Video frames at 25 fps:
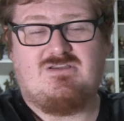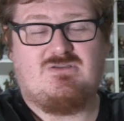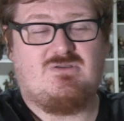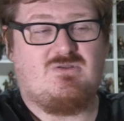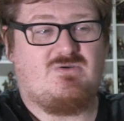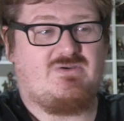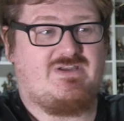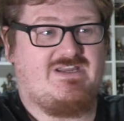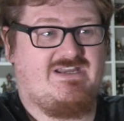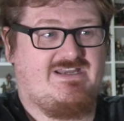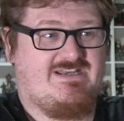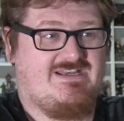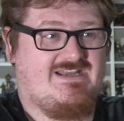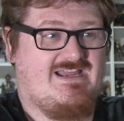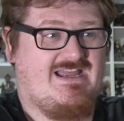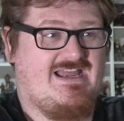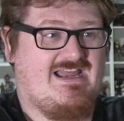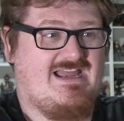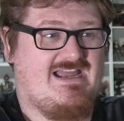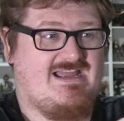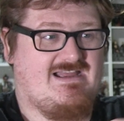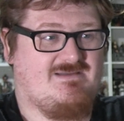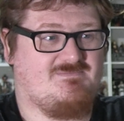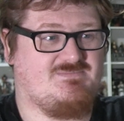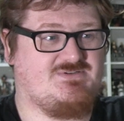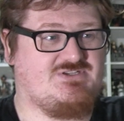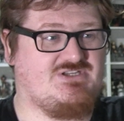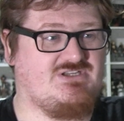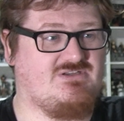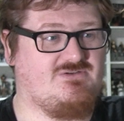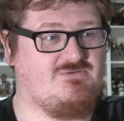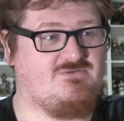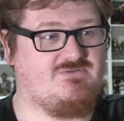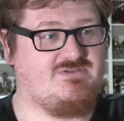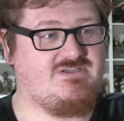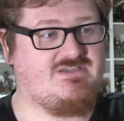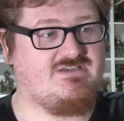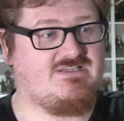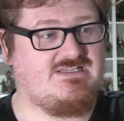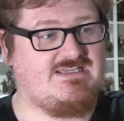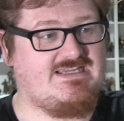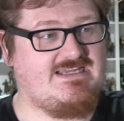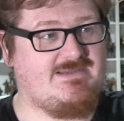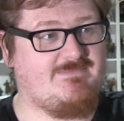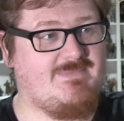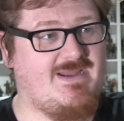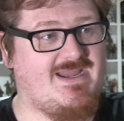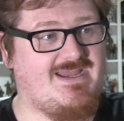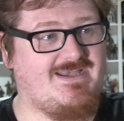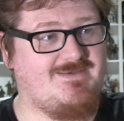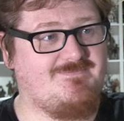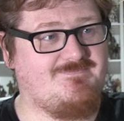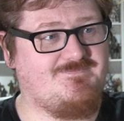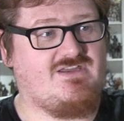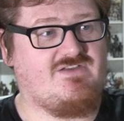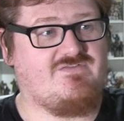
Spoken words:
looking absolutely gleaming.